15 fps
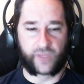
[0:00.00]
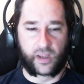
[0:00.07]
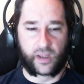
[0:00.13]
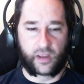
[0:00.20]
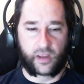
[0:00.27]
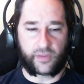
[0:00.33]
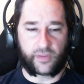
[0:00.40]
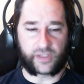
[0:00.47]

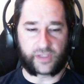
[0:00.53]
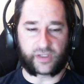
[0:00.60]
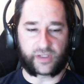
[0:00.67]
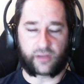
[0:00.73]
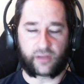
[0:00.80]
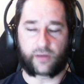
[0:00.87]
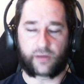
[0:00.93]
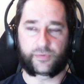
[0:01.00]
things that I
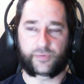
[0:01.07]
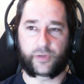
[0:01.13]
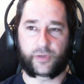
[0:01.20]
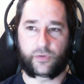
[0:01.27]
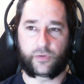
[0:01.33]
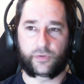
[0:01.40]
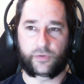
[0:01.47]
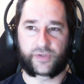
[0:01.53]
thought was pretty
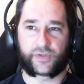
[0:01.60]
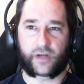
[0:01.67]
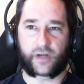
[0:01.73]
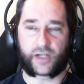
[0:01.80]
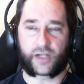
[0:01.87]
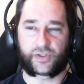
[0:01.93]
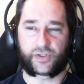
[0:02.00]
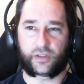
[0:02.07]
cool is they're
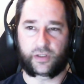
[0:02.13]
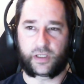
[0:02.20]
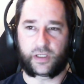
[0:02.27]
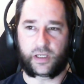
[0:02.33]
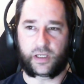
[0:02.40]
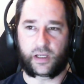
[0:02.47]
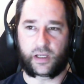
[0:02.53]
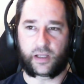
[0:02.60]

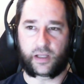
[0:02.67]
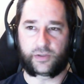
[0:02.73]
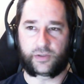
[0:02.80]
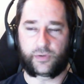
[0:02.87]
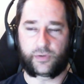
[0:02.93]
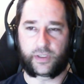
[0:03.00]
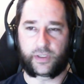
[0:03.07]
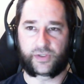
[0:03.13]
actually
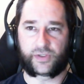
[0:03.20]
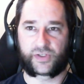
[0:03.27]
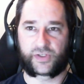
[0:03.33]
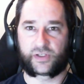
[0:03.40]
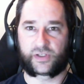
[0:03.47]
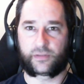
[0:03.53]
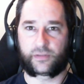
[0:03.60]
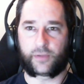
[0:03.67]

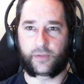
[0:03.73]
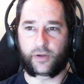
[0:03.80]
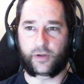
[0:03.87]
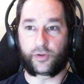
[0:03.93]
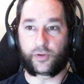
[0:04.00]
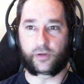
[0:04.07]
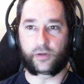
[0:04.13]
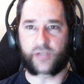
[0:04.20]

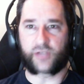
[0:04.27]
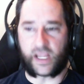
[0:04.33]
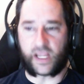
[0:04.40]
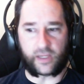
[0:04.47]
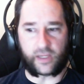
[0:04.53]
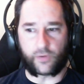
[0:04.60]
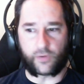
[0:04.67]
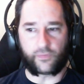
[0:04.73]
they're
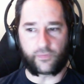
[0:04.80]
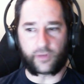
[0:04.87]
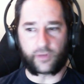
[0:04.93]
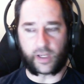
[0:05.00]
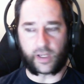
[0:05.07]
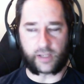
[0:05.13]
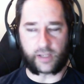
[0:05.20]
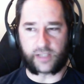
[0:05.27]

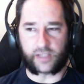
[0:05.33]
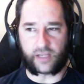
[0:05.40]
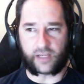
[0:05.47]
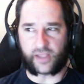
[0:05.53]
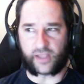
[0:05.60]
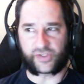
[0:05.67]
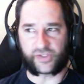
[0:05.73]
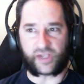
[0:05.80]
taking
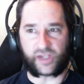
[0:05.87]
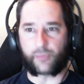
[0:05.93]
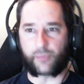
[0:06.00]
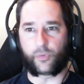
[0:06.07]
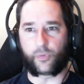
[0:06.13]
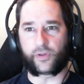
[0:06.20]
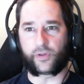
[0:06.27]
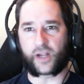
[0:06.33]
that step
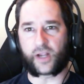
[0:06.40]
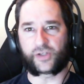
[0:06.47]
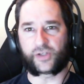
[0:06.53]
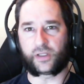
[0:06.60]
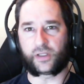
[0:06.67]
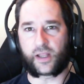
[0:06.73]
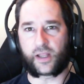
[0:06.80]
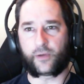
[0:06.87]
where they're actually
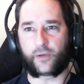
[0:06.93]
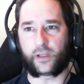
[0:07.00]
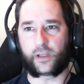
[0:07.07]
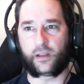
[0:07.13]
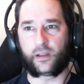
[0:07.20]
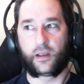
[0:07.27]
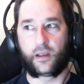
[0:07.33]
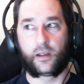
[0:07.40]
allowing
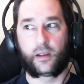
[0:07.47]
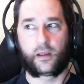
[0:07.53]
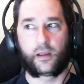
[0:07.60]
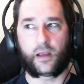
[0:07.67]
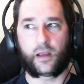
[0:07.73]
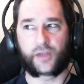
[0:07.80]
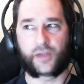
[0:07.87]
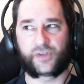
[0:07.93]

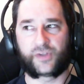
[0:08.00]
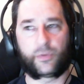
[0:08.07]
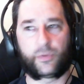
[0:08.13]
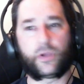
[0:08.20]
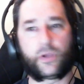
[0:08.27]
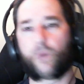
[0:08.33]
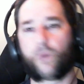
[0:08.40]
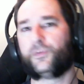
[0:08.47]
some of the
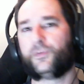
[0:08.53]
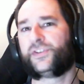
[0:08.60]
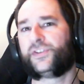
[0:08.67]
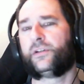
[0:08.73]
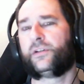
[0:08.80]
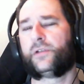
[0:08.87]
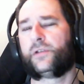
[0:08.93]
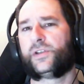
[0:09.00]
oval
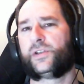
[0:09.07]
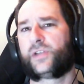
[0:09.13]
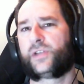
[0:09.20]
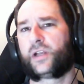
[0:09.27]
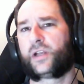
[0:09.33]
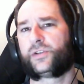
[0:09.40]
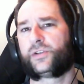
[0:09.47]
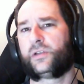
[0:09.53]
series to
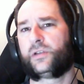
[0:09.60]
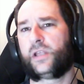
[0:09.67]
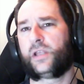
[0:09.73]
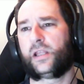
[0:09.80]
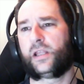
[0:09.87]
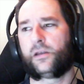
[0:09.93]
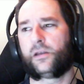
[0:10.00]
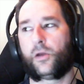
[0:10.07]
actually
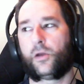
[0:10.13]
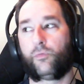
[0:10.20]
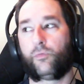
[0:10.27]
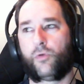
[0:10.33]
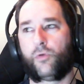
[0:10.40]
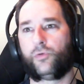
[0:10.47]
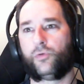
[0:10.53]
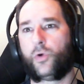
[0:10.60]
hit a
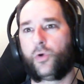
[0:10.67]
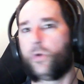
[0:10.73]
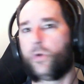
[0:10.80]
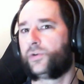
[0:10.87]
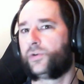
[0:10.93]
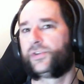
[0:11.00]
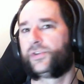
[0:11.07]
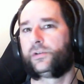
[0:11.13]
road
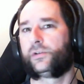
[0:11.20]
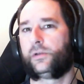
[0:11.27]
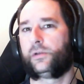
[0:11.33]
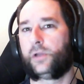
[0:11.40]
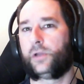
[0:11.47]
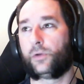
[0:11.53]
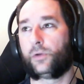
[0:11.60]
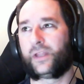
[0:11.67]
course,
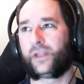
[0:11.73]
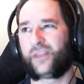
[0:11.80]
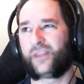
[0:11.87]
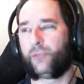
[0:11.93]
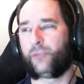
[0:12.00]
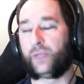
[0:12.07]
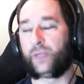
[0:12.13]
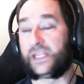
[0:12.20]
like they
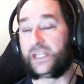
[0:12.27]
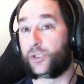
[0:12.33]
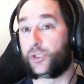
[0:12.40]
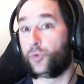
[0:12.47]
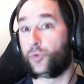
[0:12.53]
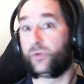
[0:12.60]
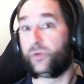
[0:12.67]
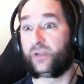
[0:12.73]
really
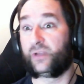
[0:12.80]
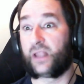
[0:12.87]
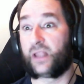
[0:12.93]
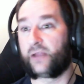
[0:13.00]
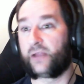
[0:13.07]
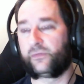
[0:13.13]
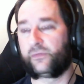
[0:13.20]
do in real life.